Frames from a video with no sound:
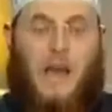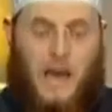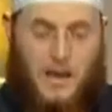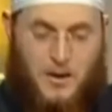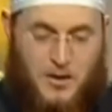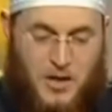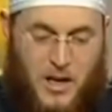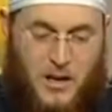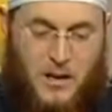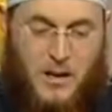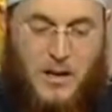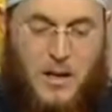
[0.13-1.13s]
Can
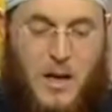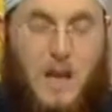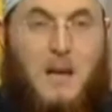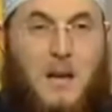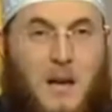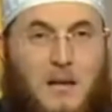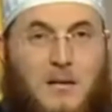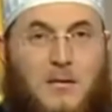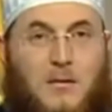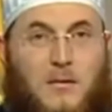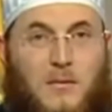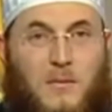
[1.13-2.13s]
jinn hunt
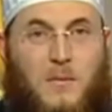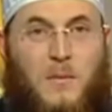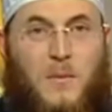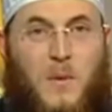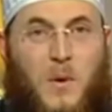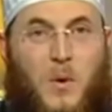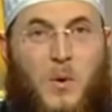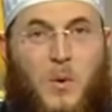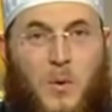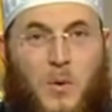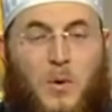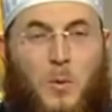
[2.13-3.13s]
us
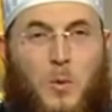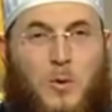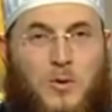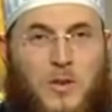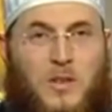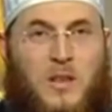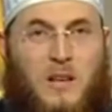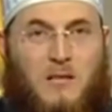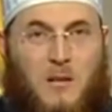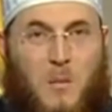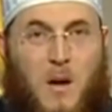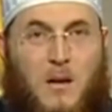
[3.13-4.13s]
or possess
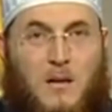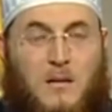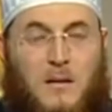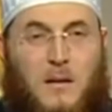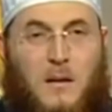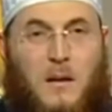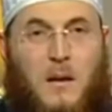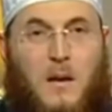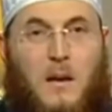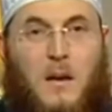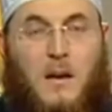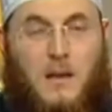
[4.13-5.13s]
our bodies?
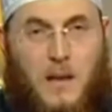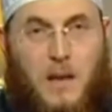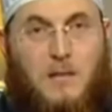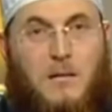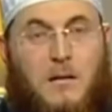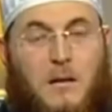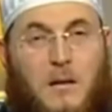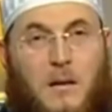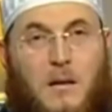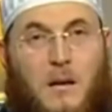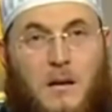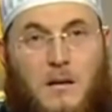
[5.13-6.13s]
Yes,
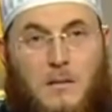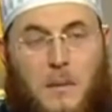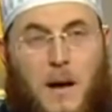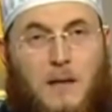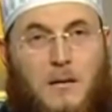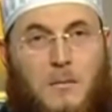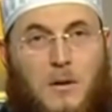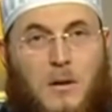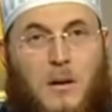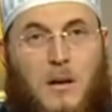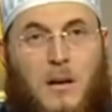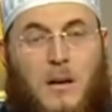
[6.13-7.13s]
that is possible.
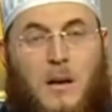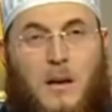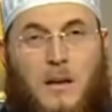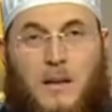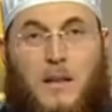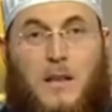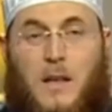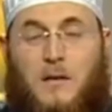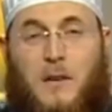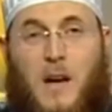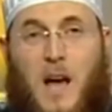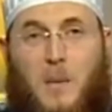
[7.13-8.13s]
Did it
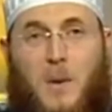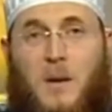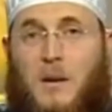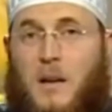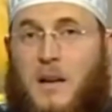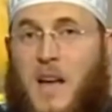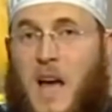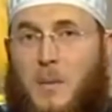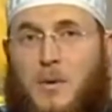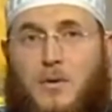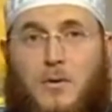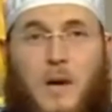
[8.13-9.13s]
ever happen? It
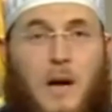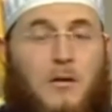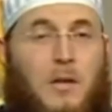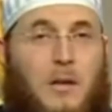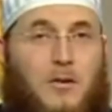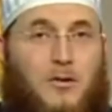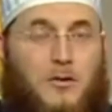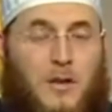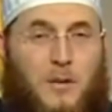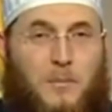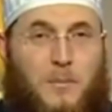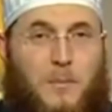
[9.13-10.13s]
happens throughout history.